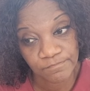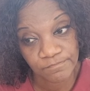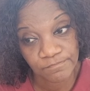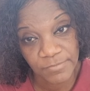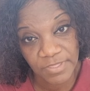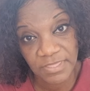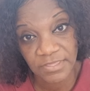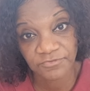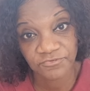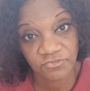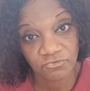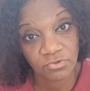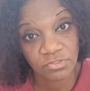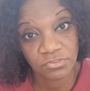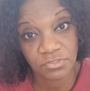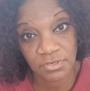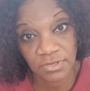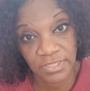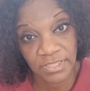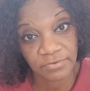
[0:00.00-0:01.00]
If she was
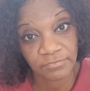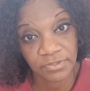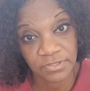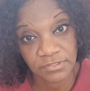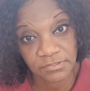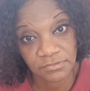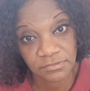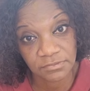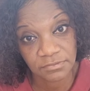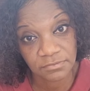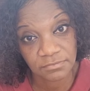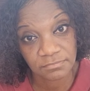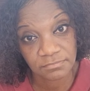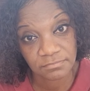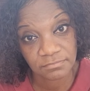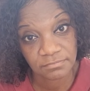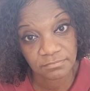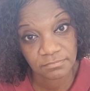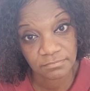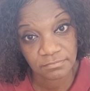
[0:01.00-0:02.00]
delirious,
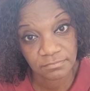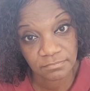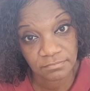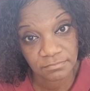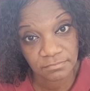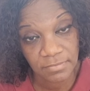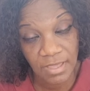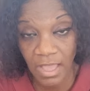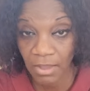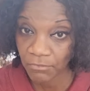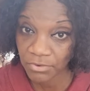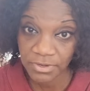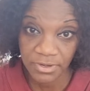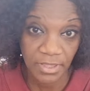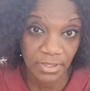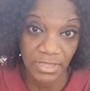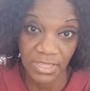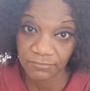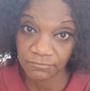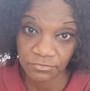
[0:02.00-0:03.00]
I would
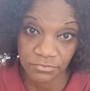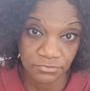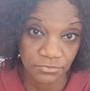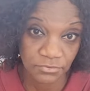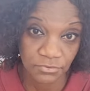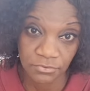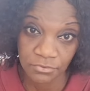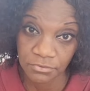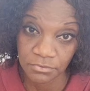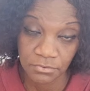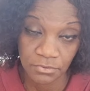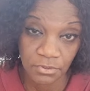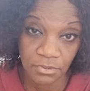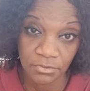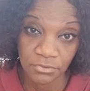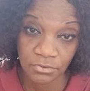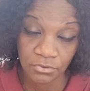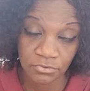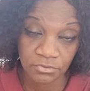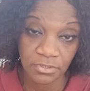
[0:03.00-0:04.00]
not be able to do
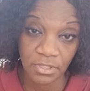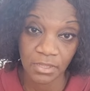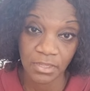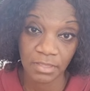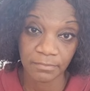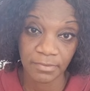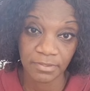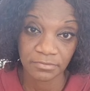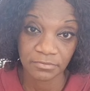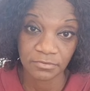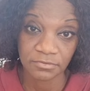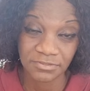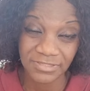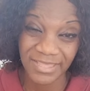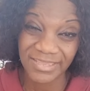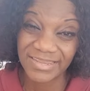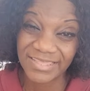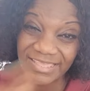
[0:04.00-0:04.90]
those documents to sign.